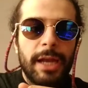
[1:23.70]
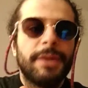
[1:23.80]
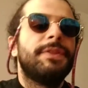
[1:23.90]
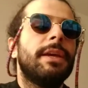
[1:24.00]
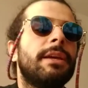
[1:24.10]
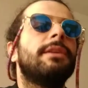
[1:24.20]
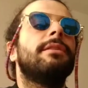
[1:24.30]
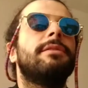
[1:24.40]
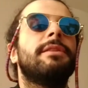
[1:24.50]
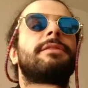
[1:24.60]
And I
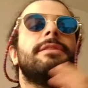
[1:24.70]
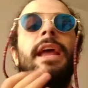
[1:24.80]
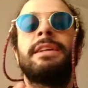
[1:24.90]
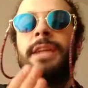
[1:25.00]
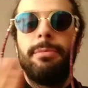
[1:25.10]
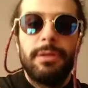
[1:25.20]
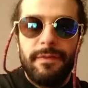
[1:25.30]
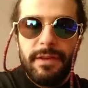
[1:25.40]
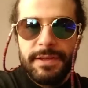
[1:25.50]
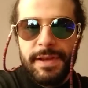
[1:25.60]
think that the next couple
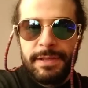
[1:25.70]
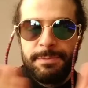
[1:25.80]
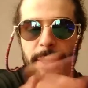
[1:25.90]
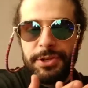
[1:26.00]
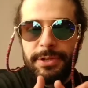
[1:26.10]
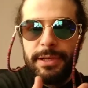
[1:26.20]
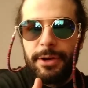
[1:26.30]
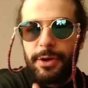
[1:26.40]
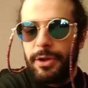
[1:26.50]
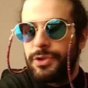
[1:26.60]
of years especially
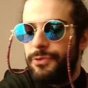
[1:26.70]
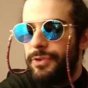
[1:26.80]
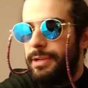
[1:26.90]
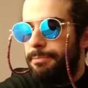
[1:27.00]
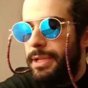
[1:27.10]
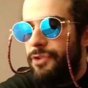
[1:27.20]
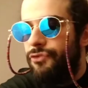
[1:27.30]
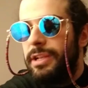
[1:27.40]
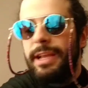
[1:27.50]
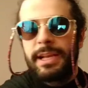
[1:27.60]
are going to be
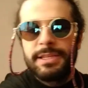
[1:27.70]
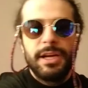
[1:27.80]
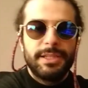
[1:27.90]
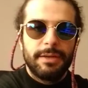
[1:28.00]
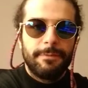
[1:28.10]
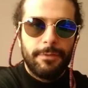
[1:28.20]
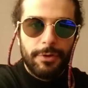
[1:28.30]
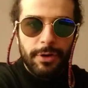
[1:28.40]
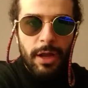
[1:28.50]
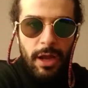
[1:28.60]
really exciting
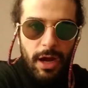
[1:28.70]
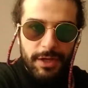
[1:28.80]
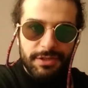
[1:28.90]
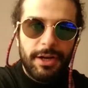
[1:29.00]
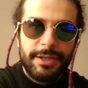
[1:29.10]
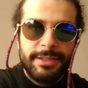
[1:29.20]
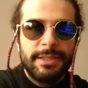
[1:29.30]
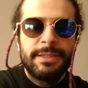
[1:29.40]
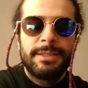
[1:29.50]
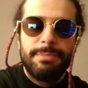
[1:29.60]
for us
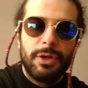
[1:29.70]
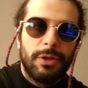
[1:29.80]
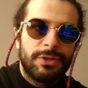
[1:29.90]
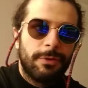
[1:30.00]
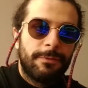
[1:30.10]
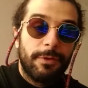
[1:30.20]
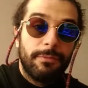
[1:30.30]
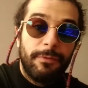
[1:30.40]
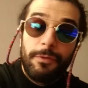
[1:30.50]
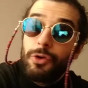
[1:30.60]
artists, but
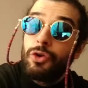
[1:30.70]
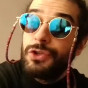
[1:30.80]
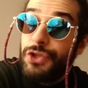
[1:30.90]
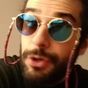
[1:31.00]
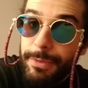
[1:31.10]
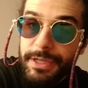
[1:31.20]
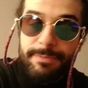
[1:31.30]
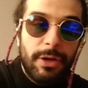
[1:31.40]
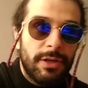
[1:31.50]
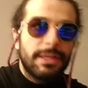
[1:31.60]
also for consumers,
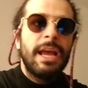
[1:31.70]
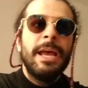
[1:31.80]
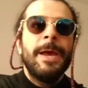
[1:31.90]
because